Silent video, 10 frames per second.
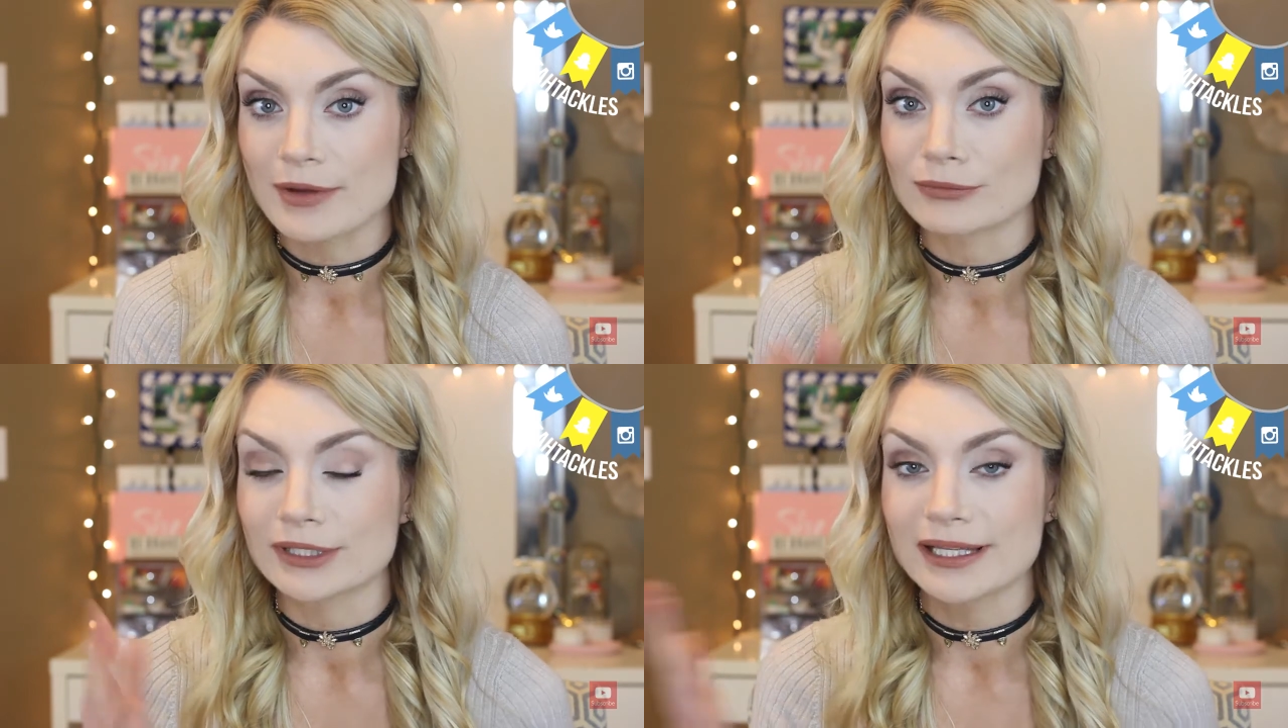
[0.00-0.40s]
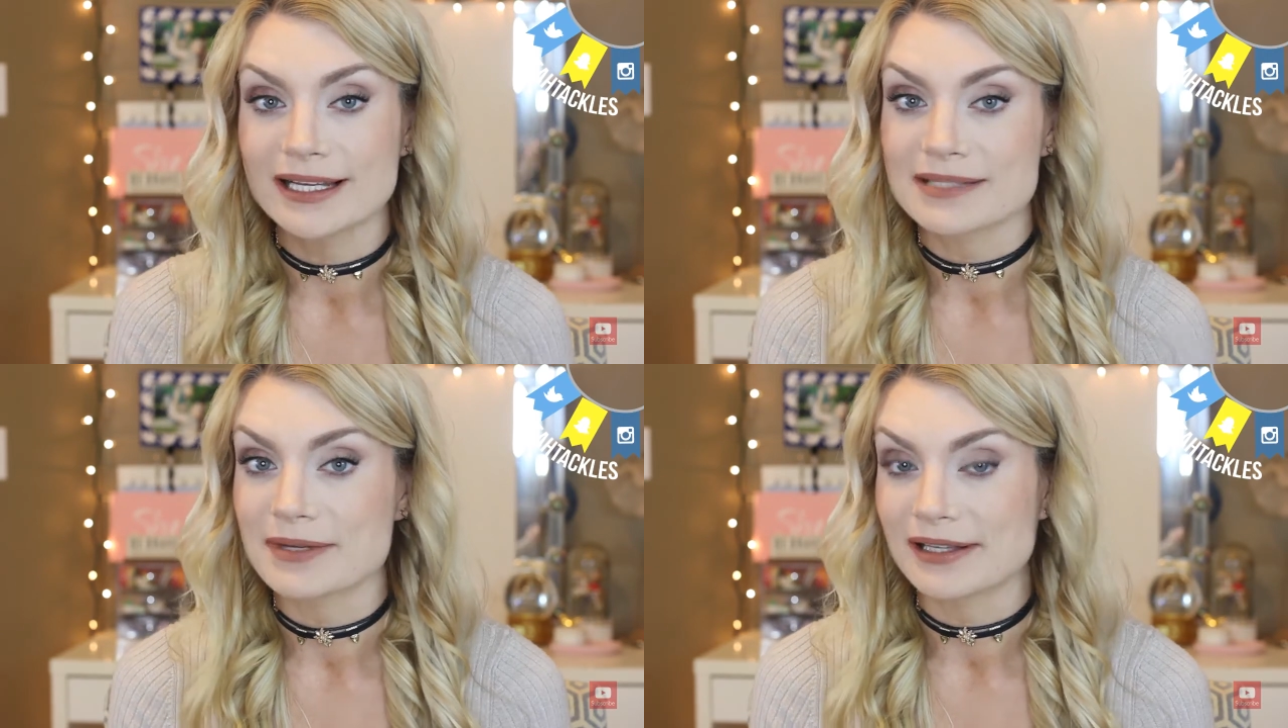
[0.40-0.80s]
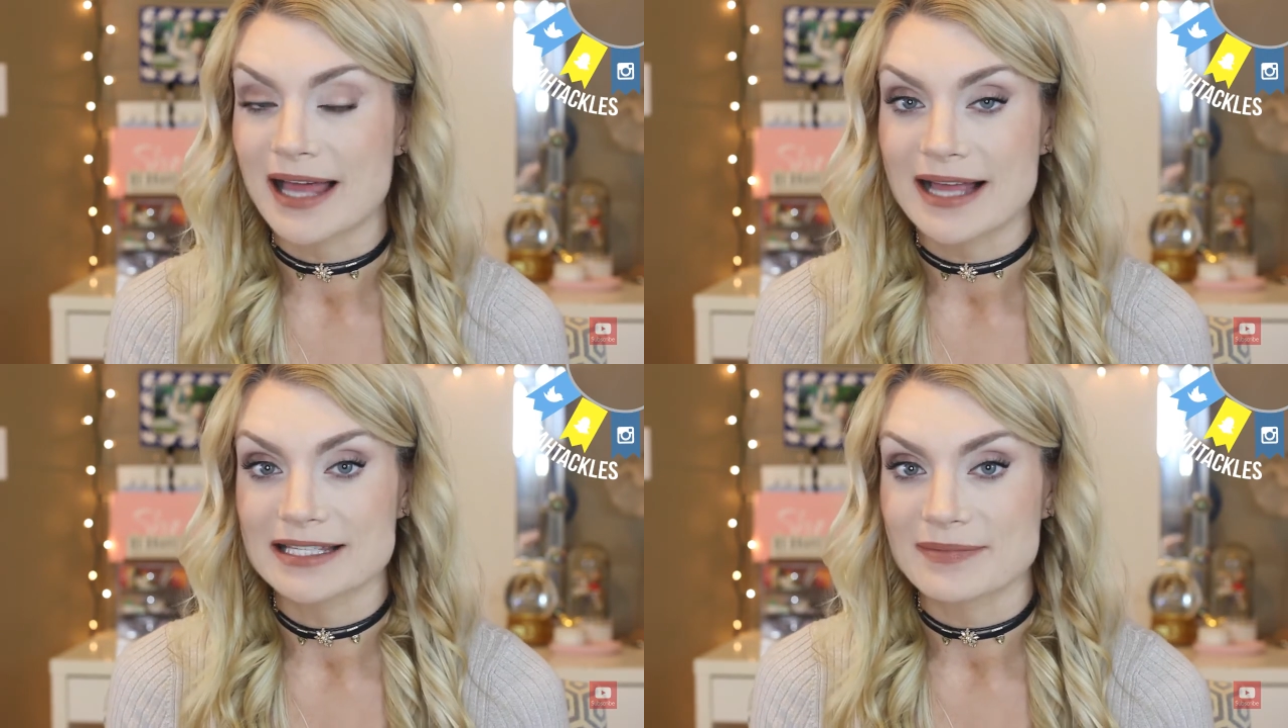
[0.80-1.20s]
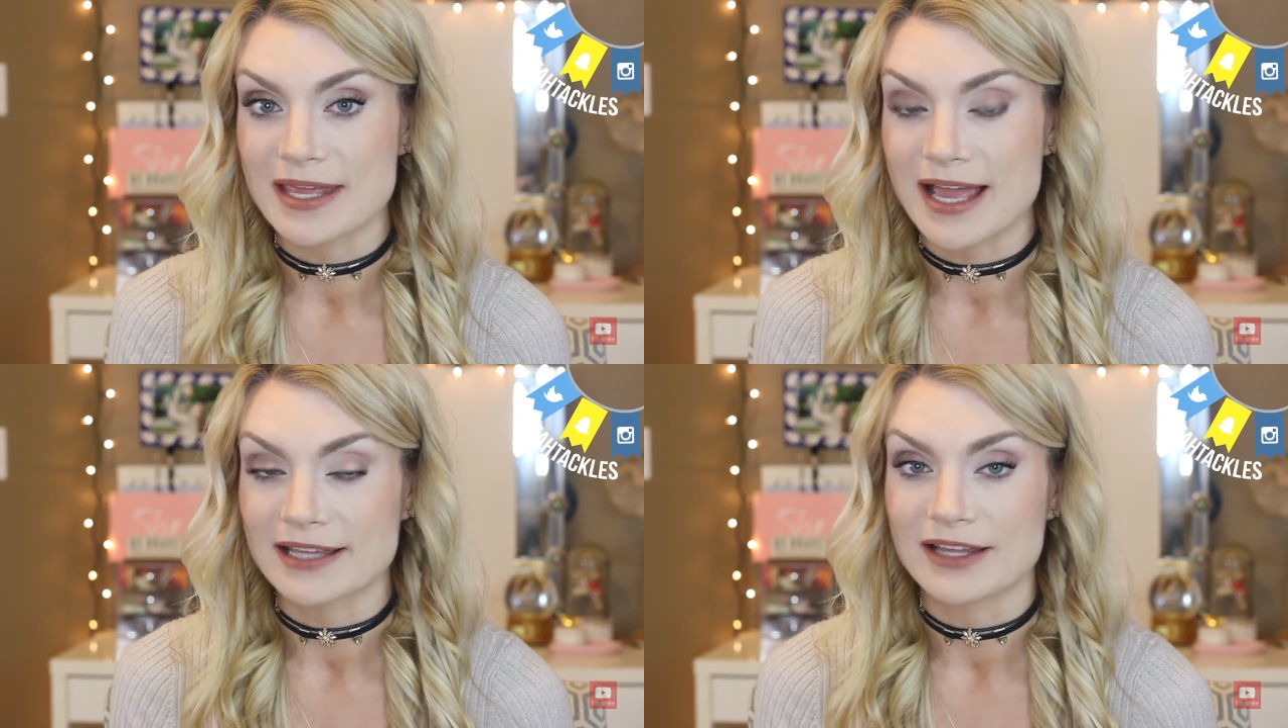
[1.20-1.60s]
It really does mean a lot to
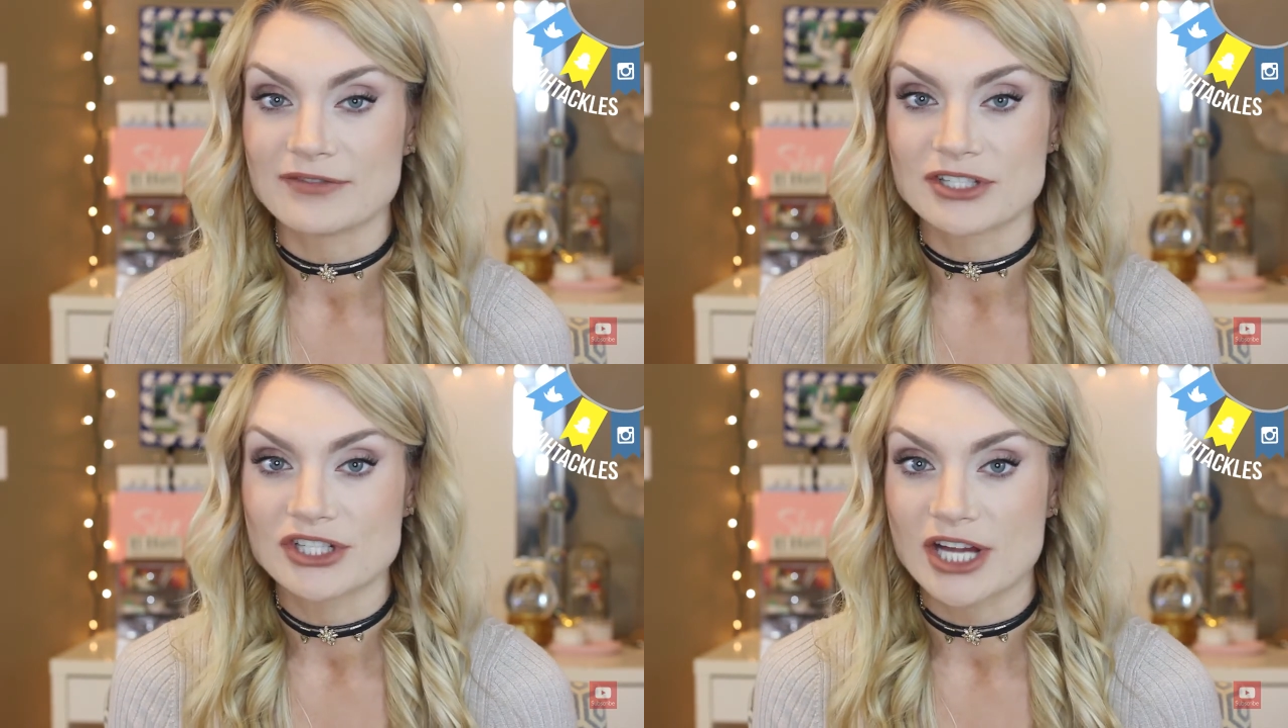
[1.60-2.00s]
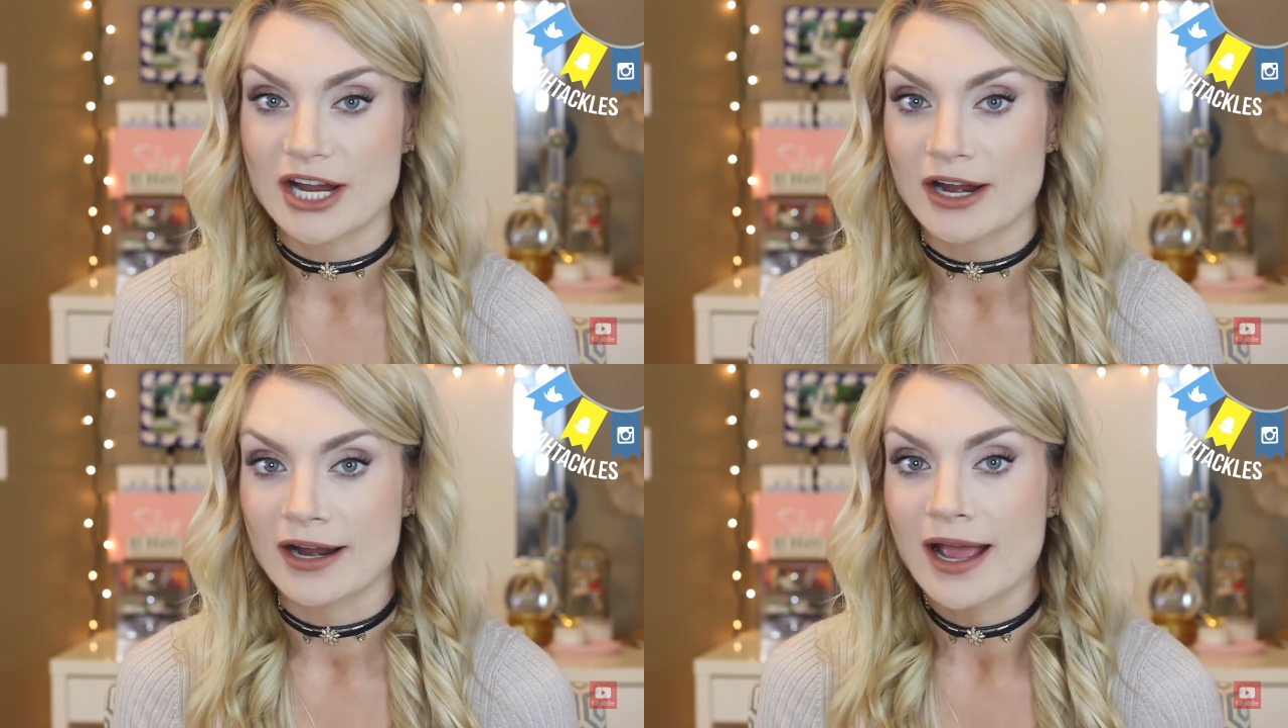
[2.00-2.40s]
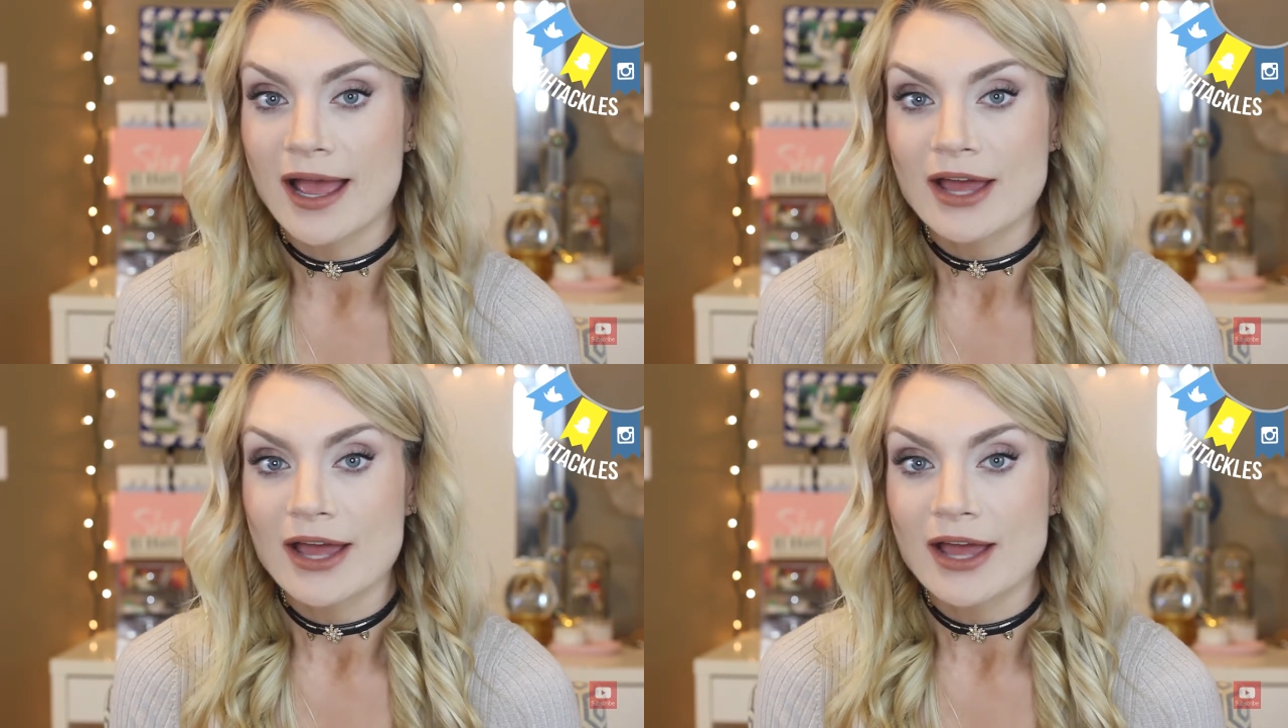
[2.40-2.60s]
me. I love to share